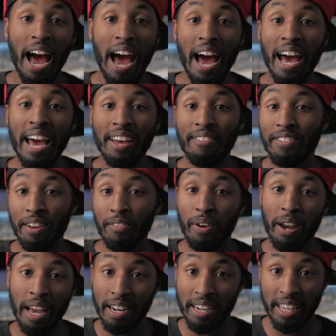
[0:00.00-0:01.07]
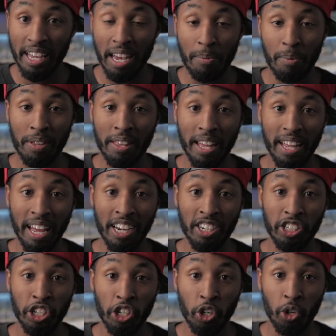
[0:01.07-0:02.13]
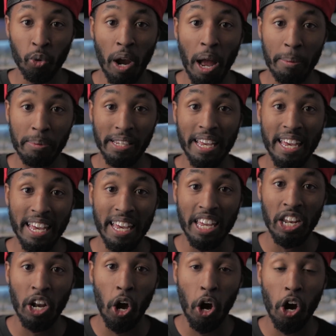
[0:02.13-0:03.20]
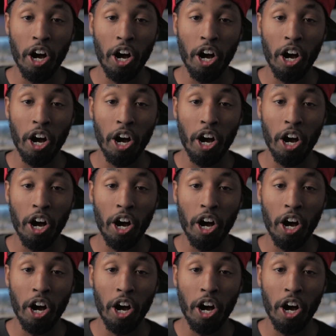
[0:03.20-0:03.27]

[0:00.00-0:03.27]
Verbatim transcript: I have never had a camera that actually crops in